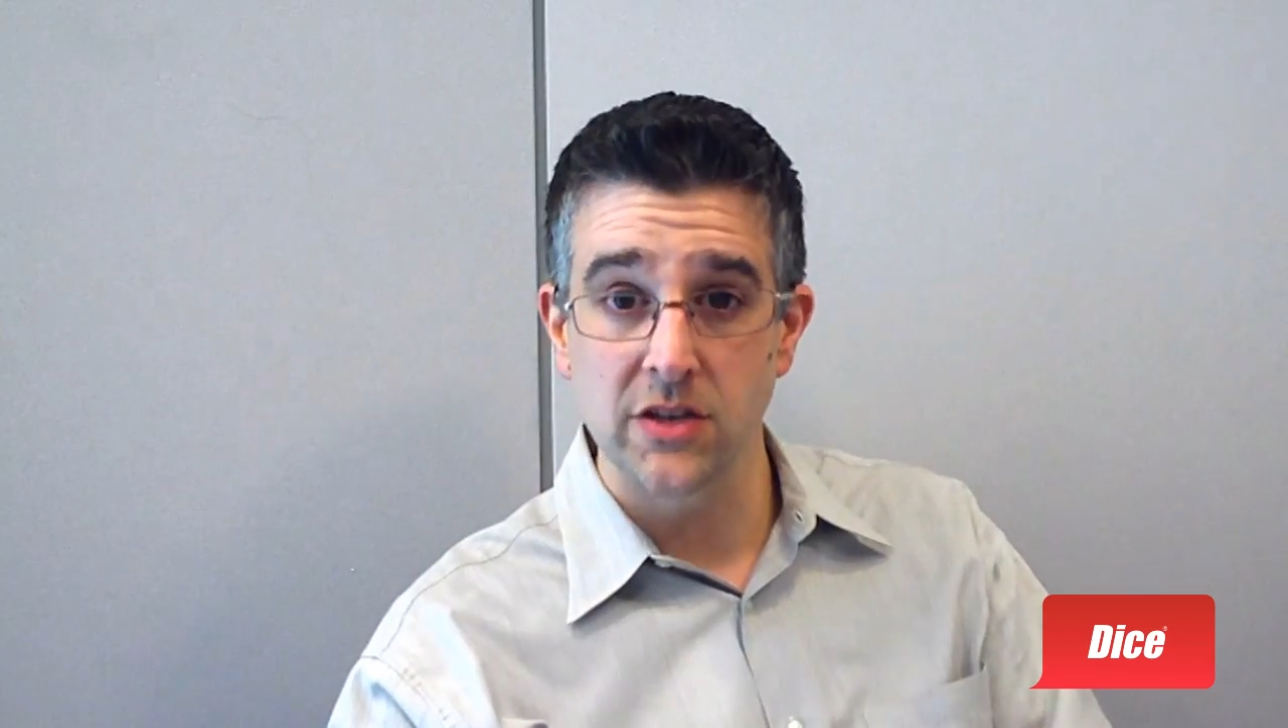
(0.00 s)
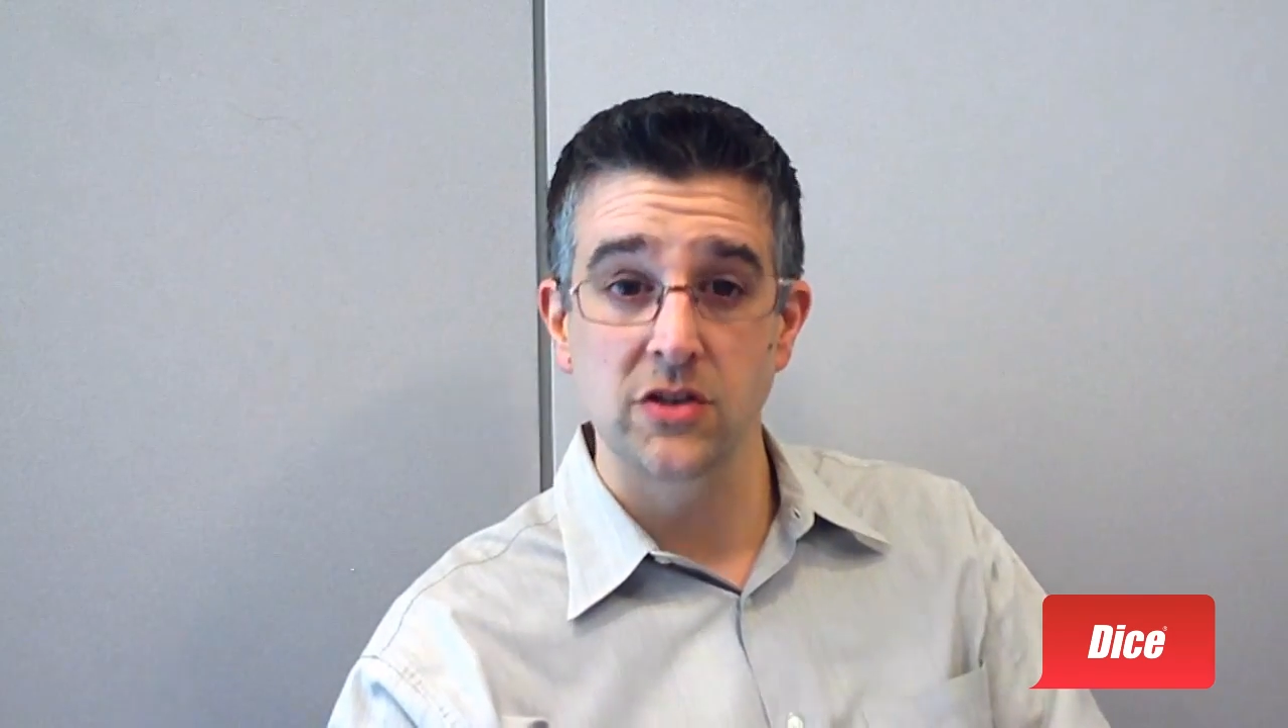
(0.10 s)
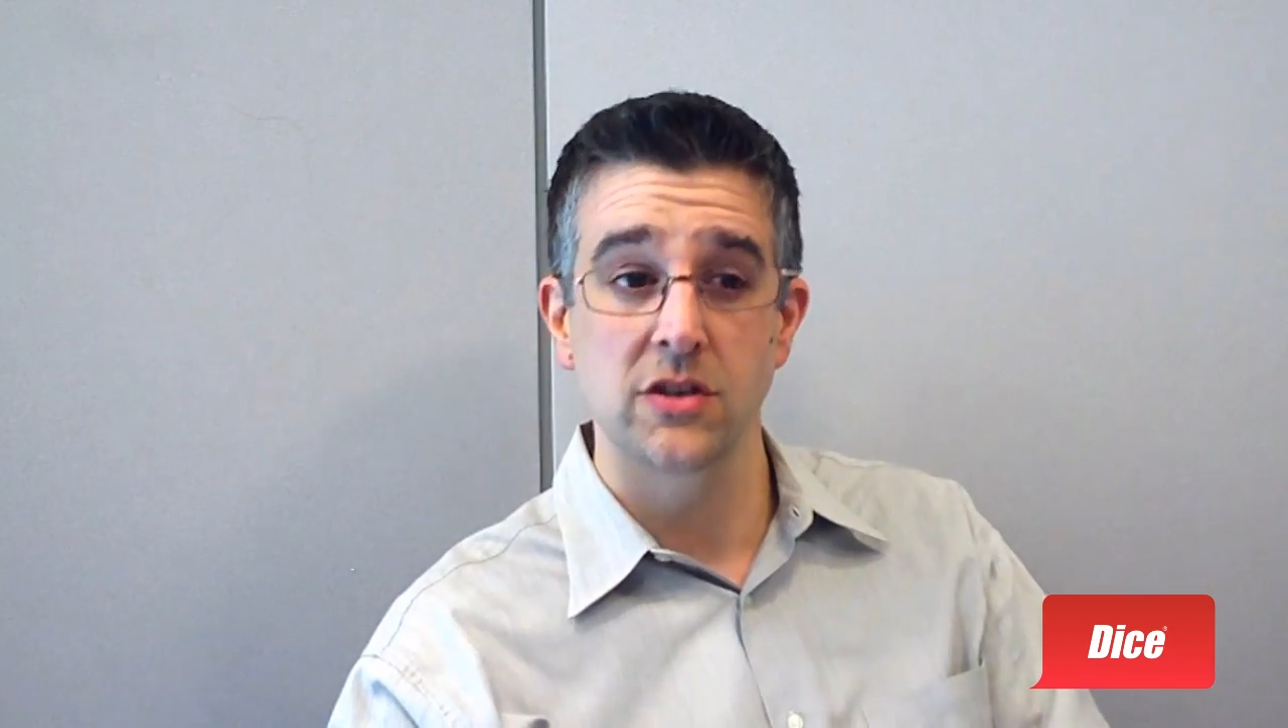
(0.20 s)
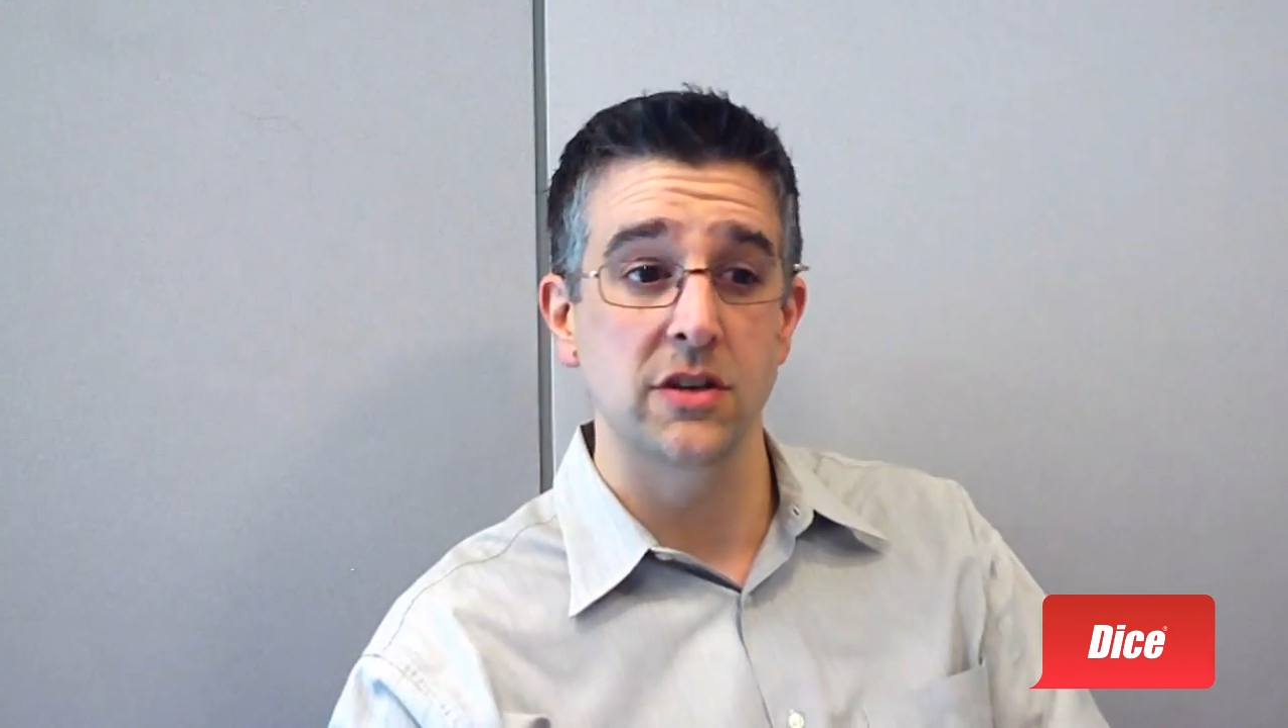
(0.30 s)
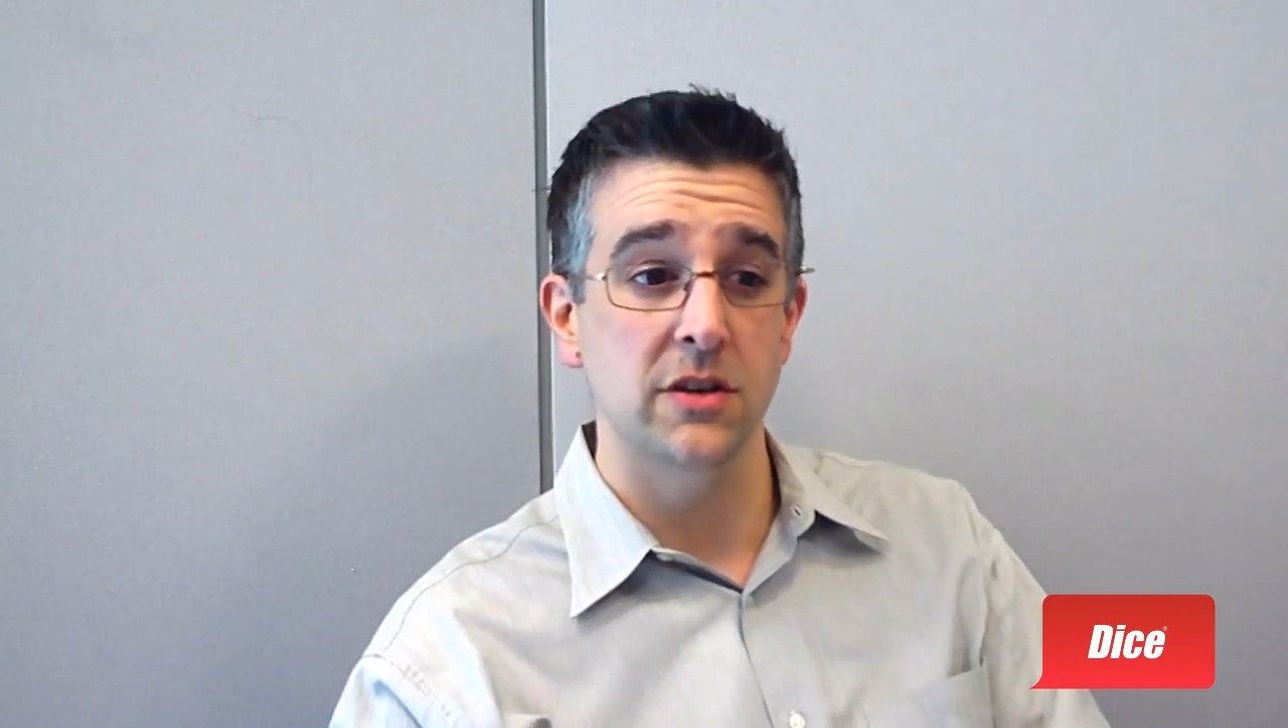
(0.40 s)

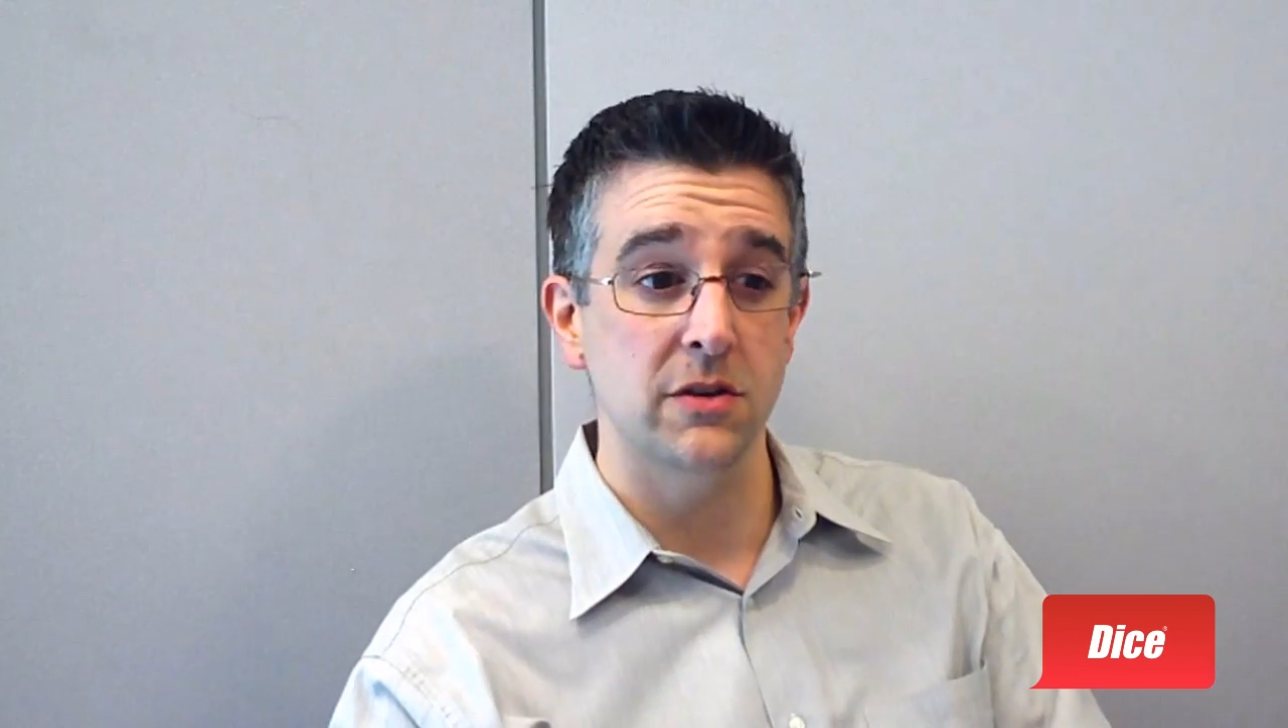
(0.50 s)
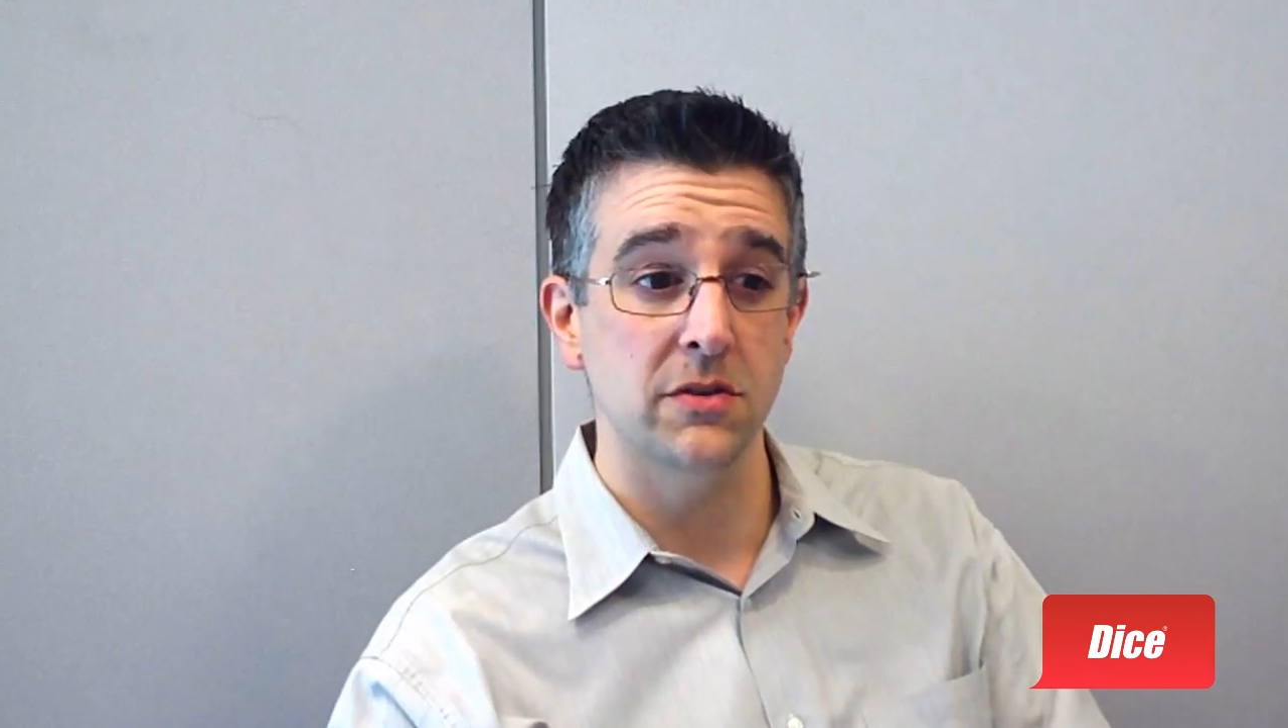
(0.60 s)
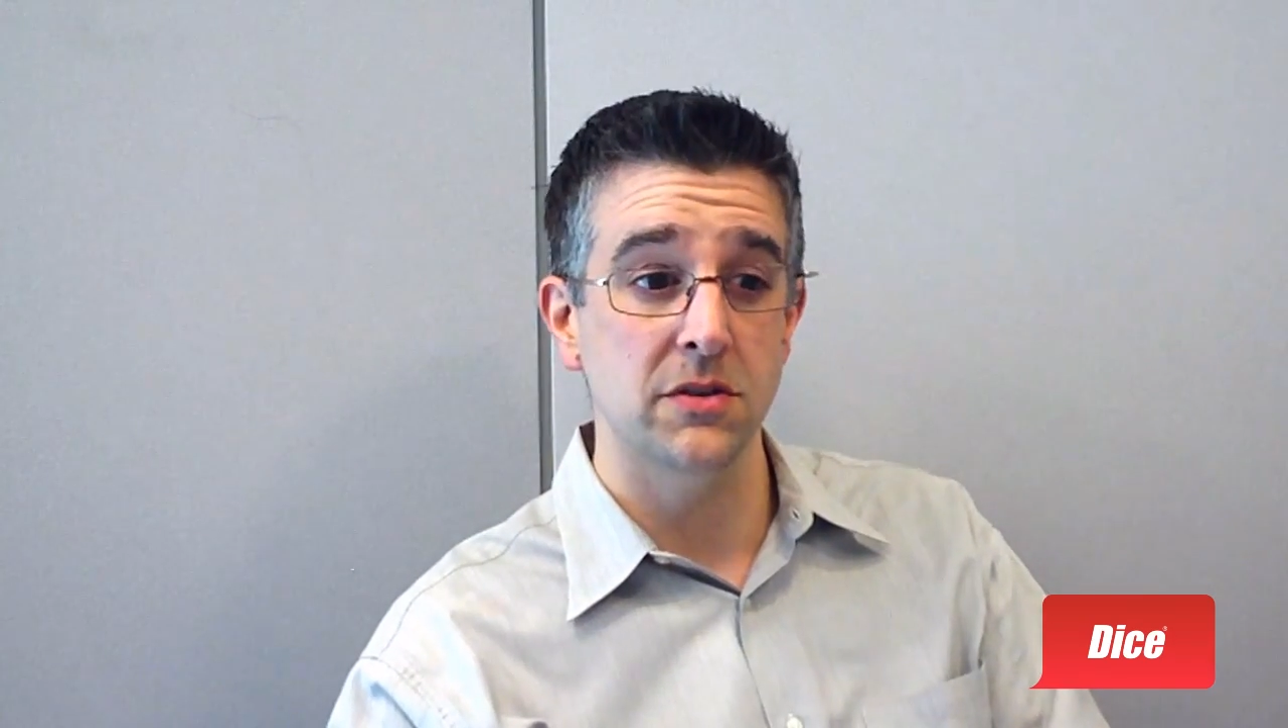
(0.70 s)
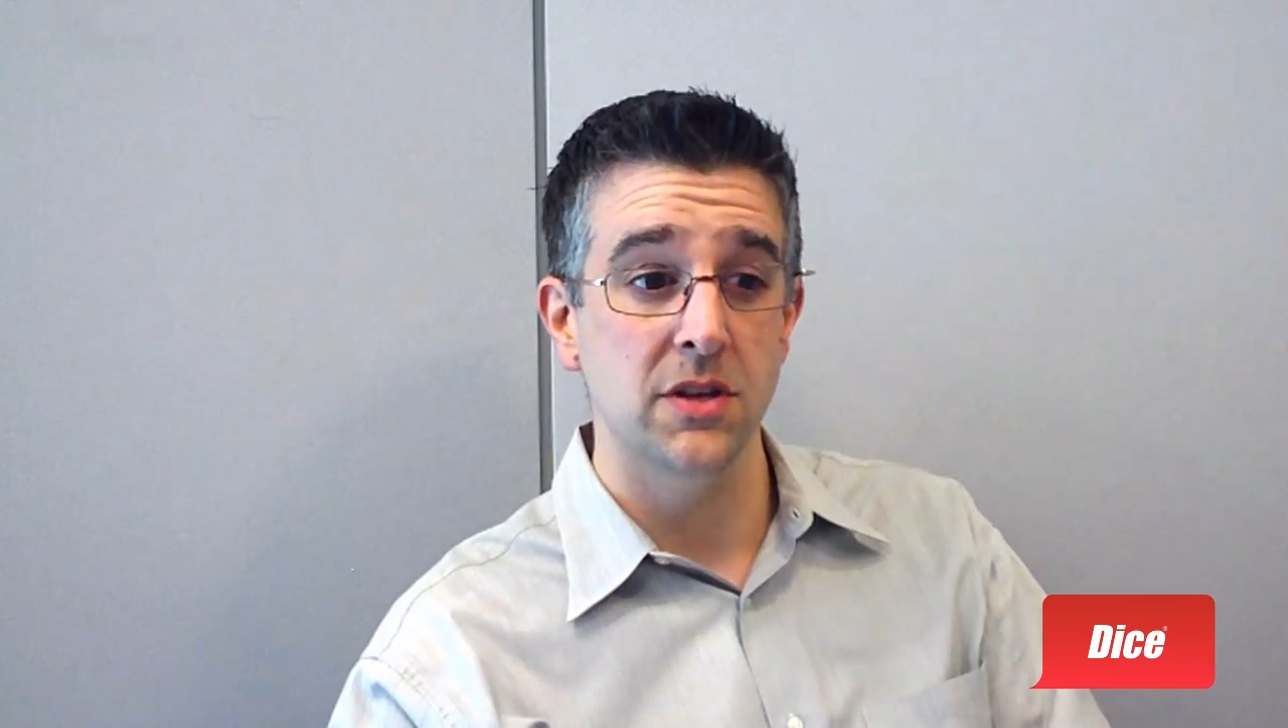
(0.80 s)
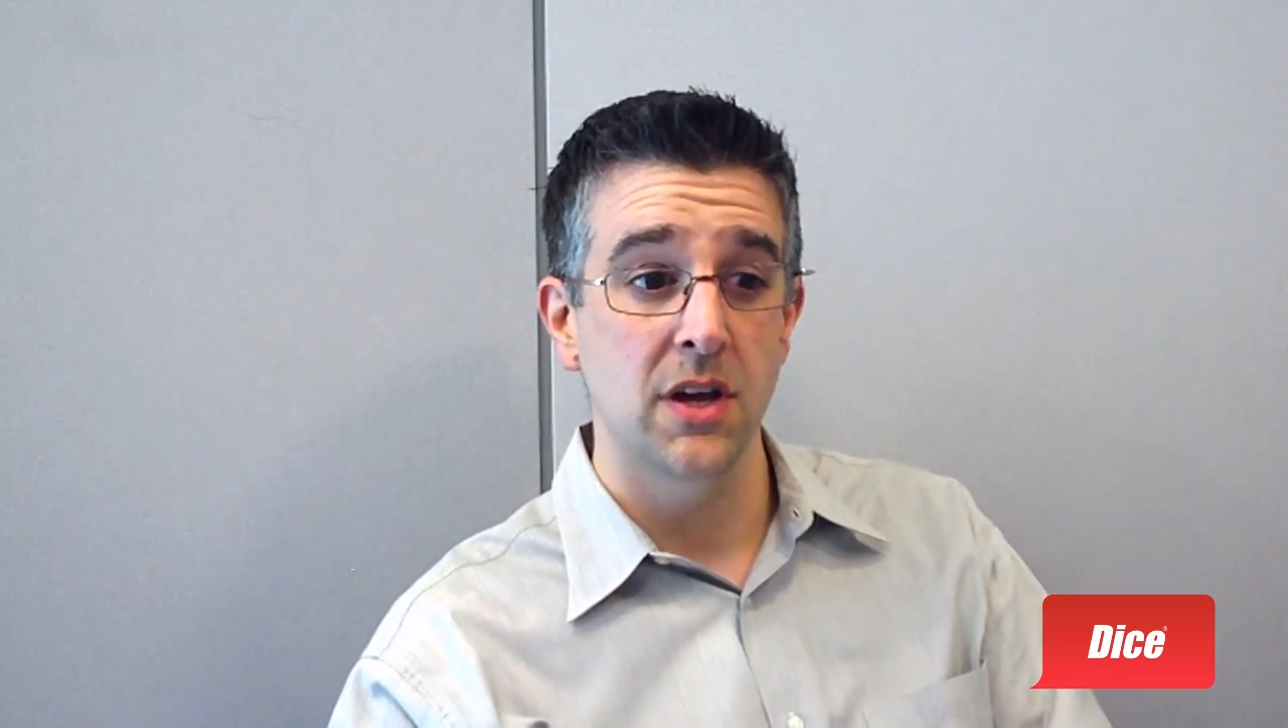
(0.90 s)

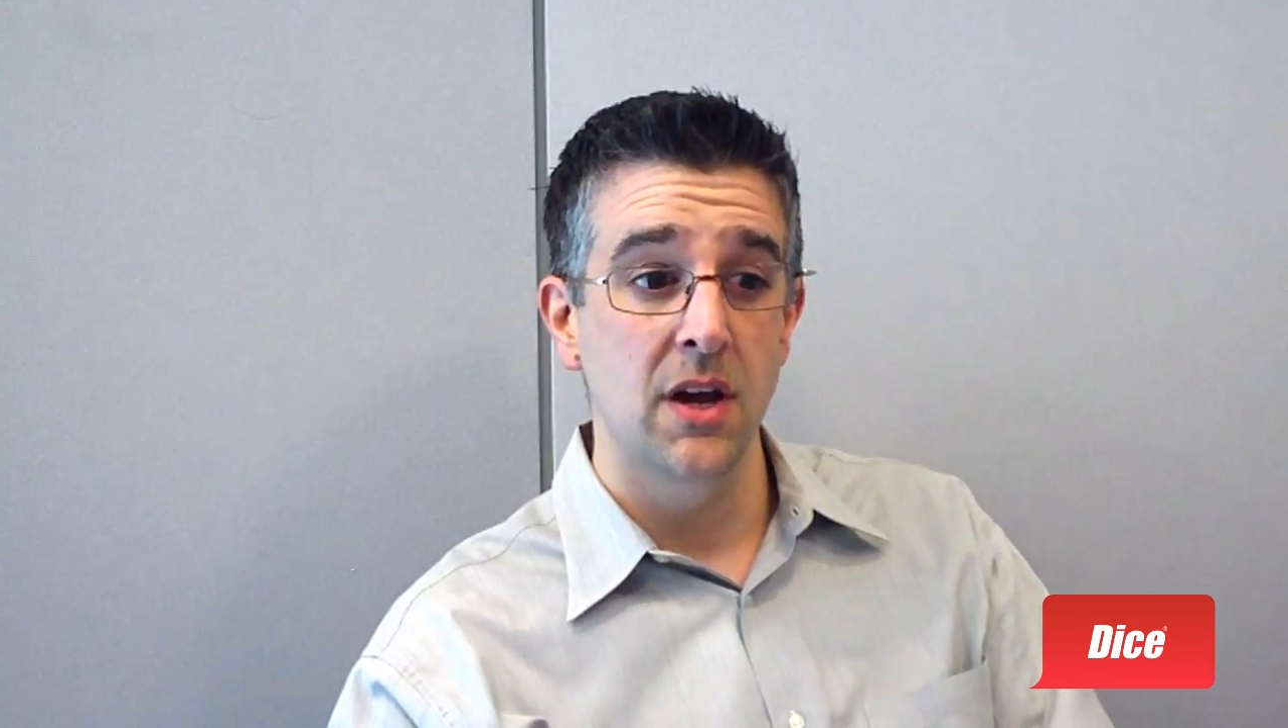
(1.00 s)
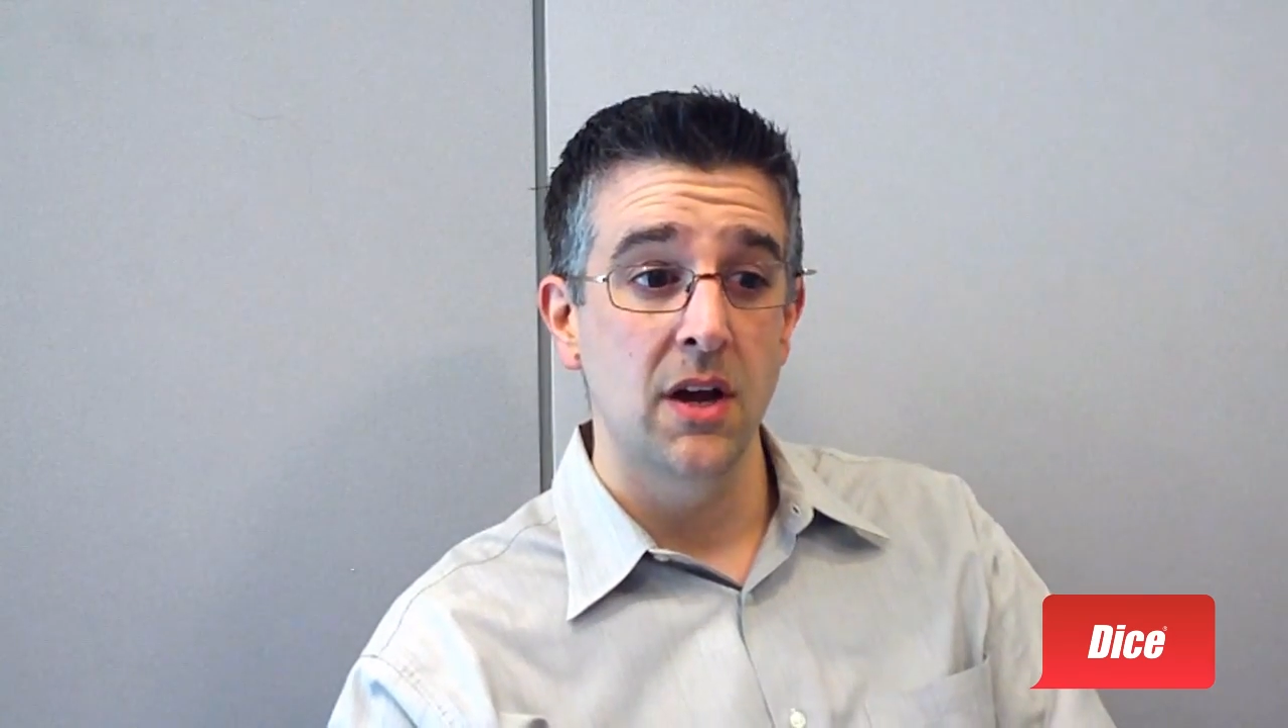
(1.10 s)
engineers,